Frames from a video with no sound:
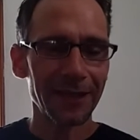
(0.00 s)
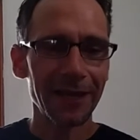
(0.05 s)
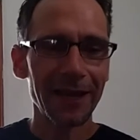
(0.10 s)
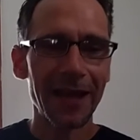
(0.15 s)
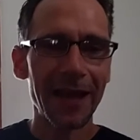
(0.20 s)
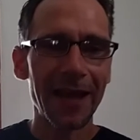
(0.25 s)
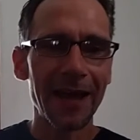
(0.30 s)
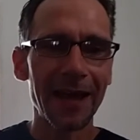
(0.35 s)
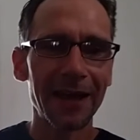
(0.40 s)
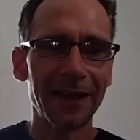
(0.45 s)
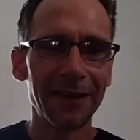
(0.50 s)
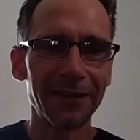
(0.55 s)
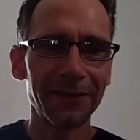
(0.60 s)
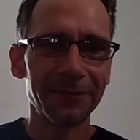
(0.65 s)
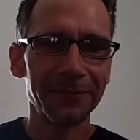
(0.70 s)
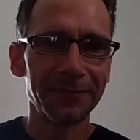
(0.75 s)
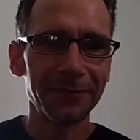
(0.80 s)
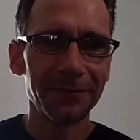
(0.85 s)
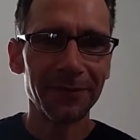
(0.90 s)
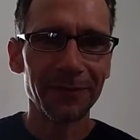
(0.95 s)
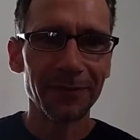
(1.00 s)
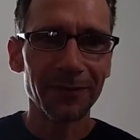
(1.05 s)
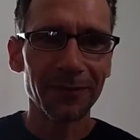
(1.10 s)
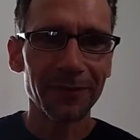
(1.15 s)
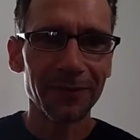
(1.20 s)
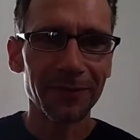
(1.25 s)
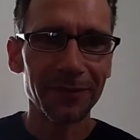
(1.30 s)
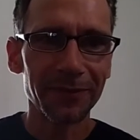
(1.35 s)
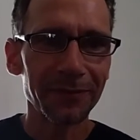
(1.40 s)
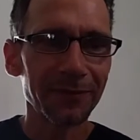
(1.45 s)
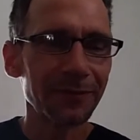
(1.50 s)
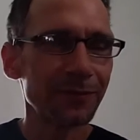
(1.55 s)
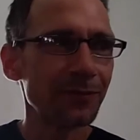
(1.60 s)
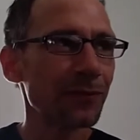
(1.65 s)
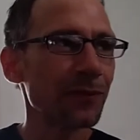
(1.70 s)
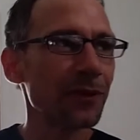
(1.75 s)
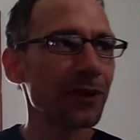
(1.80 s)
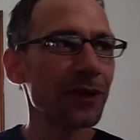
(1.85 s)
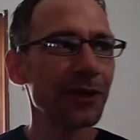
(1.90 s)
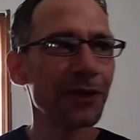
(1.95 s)
And
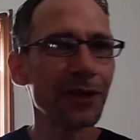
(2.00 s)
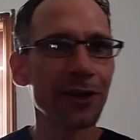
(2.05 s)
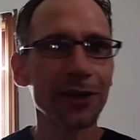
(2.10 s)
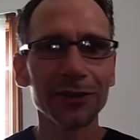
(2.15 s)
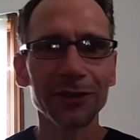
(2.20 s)
what do you know,